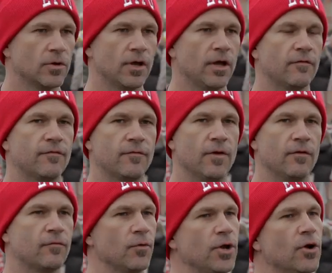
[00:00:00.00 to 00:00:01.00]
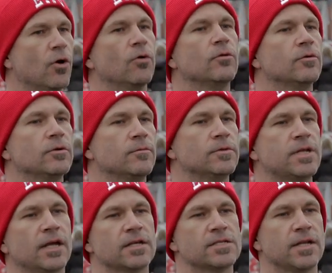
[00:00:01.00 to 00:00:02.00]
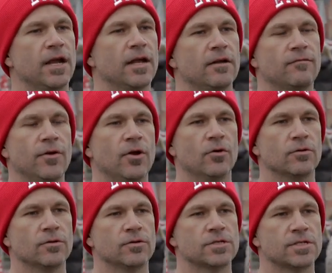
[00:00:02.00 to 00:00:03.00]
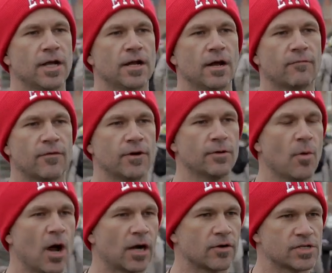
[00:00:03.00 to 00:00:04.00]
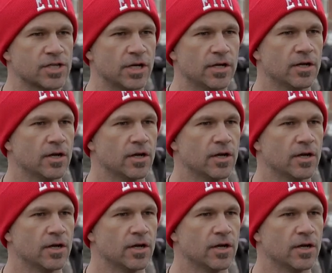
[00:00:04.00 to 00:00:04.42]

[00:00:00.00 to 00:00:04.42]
If, if we don't take a stand. If we don't stand up for democracy,